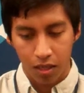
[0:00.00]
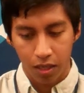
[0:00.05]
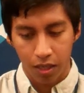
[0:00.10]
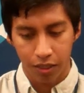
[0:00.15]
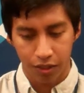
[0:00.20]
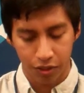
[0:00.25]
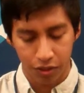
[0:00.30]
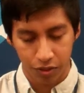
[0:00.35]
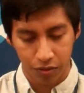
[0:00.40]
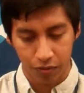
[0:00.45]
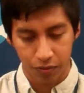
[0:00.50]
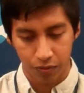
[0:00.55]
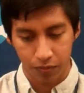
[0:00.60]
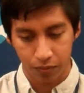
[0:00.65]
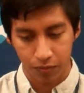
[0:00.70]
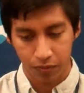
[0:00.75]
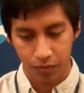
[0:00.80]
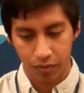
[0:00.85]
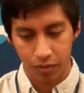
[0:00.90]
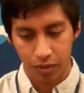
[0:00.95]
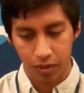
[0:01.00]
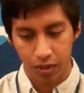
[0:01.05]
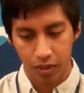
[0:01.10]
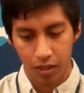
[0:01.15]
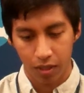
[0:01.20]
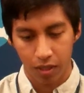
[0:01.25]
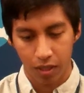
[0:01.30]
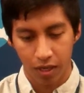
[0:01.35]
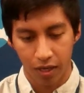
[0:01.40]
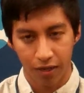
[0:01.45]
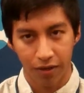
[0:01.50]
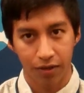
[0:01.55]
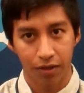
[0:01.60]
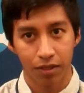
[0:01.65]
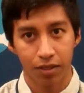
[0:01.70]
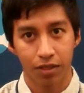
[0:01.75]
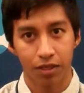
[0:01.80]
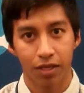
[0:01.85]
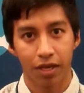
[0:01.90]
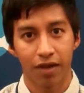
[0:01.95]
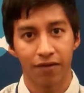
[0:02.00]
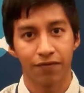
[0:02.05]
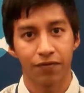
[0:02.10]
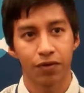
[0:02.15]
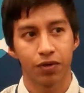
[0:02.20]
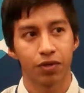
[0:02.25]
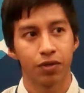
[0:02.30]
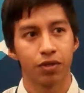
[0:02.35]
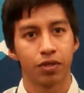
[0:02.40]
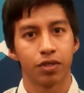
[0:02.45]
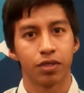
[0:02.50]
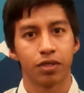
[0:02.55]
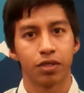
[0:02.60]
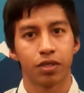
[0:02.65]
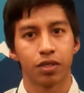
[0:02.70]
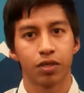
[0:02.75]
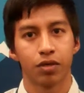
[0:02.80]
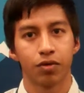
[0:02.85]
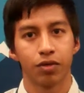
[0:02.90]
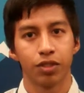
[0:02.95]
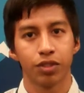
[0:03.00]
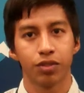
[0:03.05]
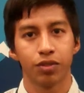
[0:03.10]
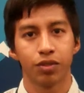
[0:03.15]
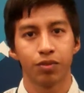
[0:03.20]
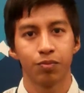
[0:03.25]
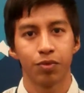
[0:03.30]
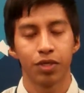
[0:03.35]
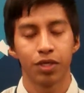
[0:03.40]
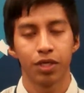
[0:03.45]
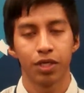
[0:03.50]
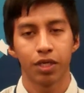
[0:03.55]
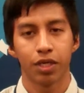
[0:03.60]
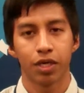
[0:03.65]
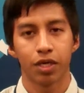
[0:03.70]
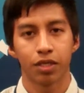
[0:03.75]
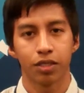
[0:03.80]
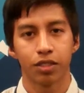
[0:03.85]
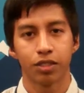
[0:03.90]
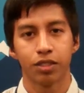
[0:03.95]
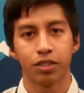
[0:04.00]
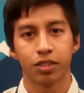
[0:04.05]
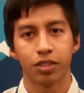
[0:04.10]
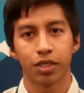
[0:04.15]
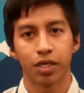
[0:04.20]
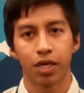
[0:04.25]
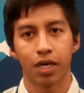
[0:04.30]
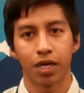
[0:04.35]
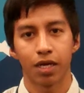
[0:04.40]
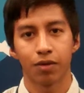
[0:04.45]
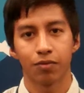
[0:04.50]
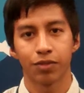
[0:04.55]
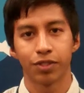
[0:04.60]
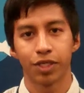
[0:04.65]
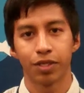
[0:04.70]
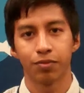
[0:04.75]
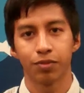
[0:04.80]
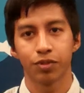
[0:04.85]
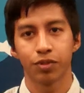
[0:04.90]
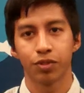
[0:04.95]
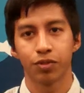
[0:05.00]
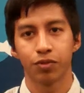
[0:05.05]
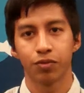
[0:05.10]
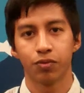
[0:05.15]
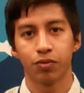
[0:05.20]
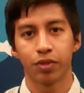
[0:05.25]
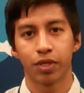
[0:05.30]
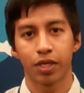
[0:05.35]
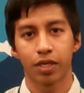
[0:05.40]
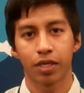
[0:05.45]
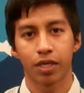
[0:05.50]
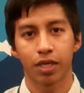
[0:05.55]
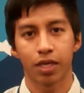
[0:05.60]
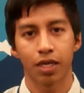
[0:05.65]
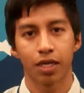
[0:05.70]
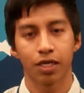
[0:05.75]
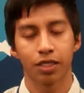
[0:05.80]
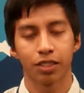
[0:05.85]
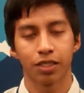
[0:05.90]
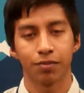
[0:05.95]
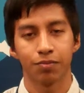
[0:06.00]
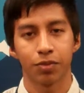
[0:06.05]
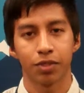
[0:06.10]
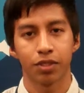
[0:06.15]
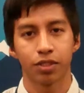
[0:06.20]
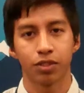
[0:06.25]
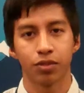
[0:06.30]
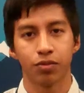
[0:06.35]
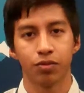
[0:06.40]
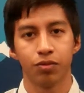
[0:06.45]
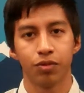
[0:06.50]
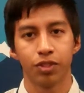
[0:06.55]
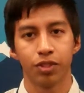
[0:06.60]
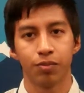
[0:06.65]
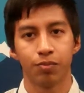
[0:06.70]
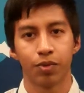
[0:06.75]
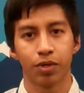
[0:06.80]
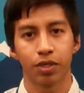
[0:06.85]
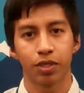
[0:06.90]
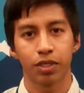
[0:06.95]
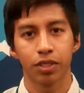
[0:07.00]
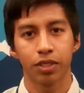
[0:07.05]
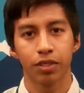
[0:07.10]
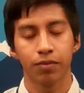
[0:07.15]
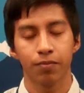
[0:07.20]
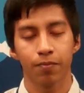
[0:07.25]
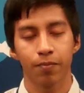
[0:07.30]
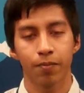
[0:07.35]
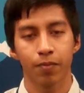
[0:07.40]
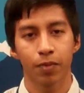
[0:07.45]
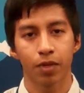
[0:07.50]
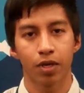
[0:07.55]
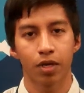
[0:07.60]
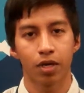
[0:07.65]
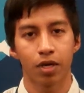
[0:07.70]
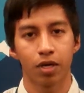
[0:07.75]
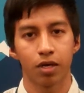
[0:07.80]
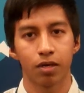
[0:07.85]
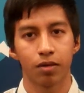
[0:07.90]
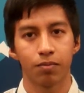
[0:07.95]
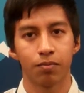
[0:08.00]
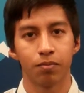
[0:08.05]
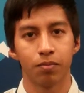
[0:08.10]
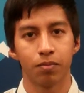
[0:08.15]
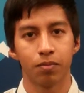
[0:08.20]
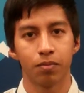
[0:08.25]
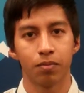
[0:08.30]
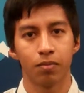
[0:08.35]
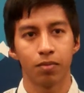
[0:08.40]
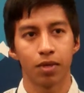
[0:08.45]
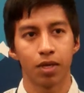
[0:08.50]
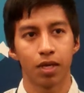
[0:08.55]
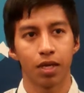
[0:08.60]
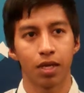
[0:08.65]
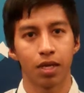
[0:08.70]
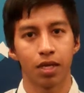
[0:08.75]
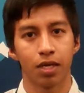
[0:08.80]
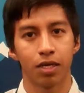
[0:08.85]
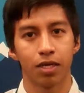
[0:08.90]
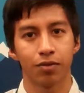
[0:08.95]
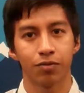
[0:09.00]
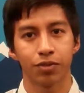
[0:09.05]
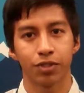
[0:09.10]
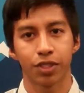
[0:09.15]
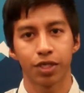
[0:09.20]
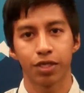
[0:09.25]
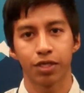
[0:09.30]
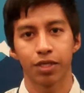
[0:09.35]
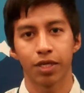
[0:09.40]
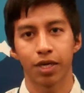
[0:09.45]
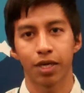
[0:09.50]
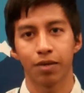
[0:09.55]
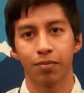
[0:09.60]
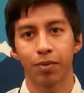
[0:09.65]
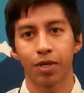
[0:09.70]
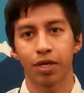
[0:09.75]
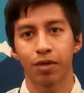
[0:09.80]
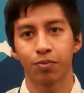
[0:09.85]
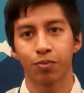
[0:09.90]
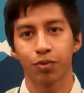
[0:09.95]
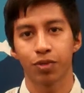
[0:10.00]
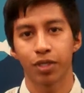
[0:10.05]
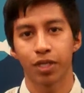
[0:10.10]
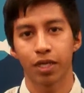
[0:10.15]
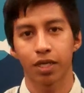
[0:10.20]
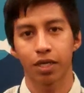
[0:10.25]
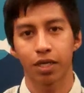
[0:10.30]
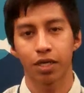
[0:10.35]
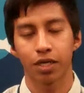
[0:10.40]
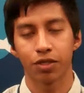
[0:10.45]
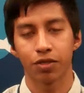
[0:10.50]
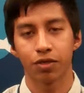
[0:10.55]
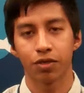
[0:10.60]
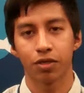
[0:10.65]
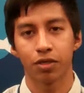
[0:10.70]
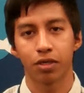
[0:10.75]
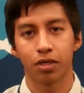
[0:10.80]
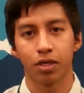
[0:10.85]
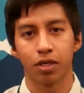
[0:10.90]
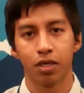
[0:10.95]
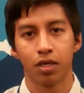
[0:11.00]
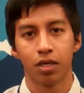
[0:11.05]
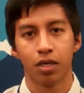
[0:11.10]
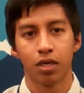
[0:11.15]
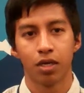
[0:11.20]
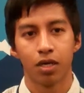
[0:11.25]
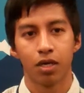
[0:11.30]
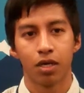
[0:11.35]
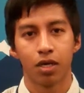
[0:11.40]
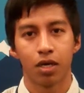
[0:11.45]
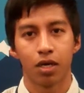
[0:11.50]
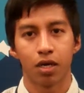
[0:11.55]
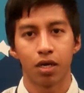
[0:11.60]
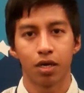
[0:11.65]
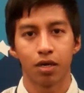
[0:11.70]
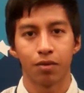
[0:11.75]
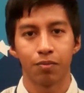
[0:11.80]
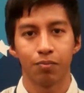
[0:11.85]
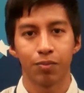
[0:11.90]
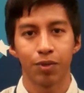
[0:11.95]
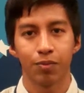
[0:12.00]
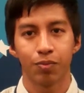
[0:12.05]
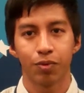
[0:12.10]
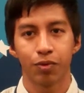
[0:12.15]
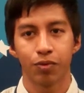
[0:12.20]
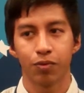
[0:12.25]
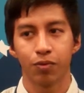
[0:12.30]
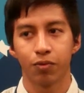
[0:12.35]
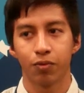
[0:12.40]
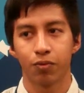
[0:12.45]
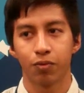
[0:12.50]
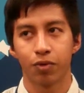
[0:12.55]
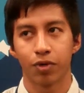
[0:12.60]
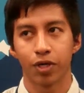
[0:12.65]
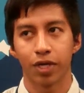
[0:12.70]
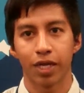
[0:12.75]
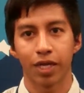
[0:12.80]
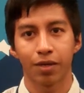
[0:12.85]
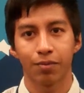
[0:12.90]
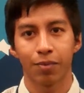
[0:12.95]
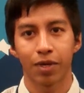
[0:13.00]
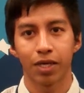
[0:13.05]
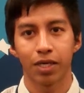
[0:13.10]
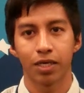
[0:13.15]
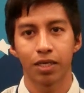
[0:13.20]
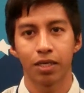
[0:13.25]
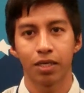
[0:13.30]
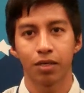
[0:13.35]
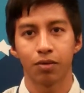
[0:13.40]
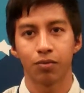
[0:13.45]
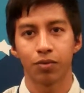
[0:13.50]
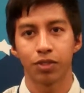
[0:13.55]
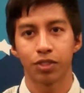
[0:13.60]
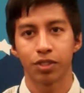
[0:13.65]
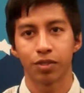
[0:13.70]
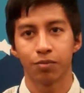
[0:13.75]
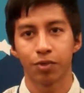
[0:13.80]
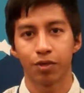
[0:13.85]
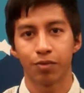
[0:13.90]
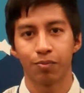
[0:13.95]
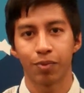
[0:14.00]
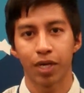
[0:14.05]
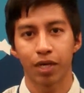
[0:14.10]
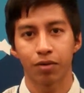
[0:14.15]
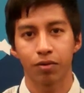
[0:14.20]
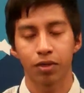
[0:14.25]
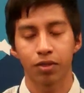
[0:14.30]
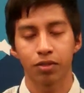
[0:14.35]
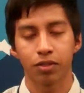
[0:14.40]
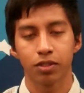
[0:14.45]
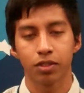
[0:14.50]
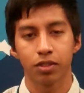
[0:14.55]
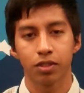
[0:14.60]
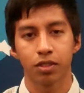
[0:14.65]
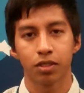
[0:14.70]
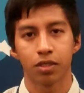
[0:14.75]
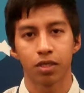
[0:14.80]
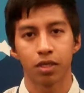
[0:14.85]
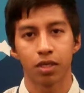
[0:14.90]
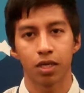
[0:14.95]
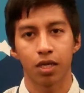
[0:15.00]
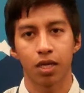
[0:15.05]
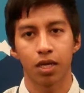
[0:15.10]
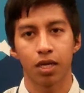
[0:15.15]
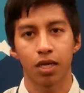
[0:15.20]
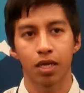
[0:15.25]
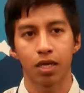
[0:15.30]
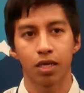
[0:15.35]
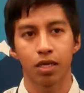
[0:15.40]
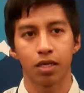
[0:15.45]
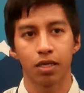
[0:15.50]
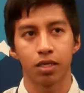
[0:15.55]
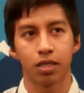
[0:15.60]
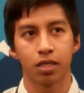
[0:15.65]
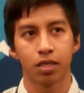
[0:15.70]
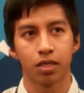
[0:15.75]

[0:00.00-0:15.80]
And so after going to community college, I was able to get accepted to UC Berkeley. And it was there that I met up with like other people who were like-minded with similar backgrounds. And